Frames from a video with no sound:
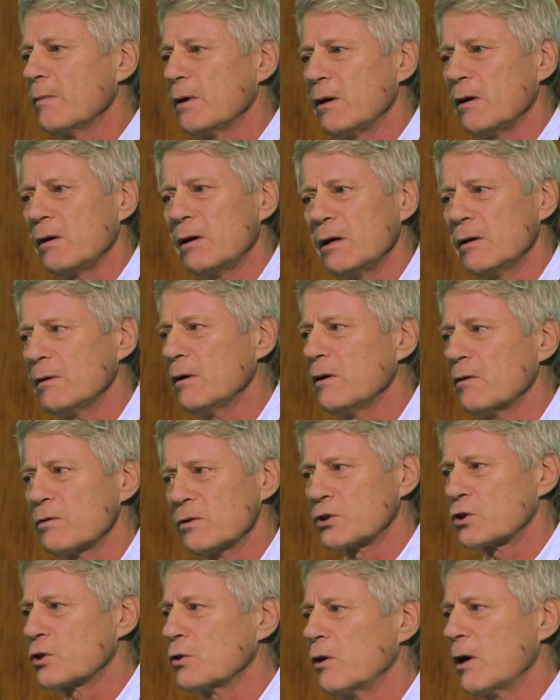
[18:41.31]
We're not, not
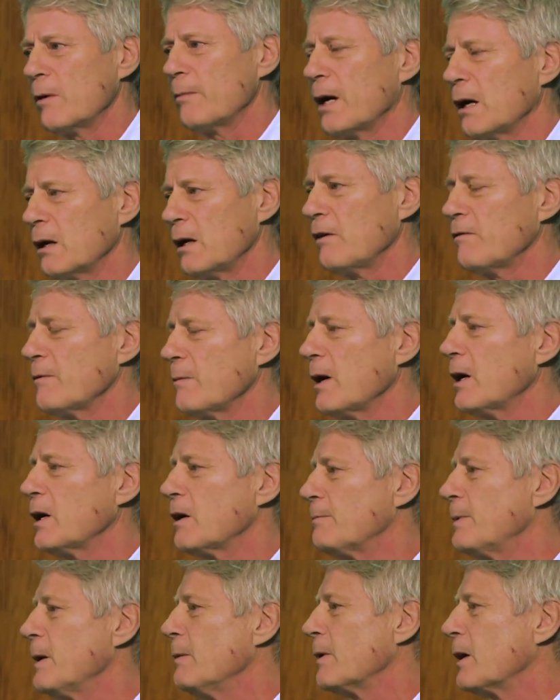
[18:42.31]
sure about, never mind
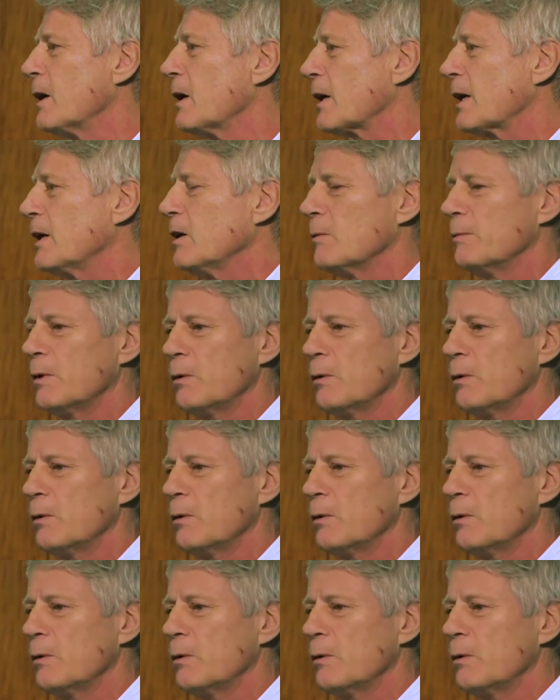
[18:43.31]
if people get killed,